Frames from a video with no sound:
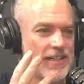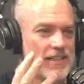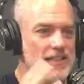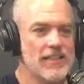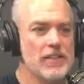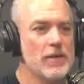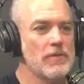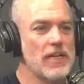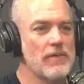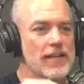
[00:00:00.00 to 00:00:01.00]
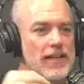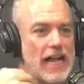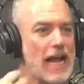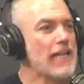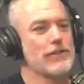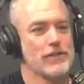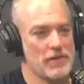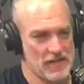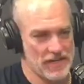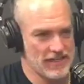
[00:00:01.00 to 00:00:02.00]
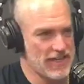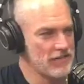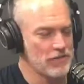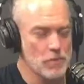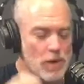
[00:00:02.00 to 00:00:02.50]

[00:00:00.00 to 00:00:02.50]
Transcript: You don't have to have like an answer on any debt. Sure.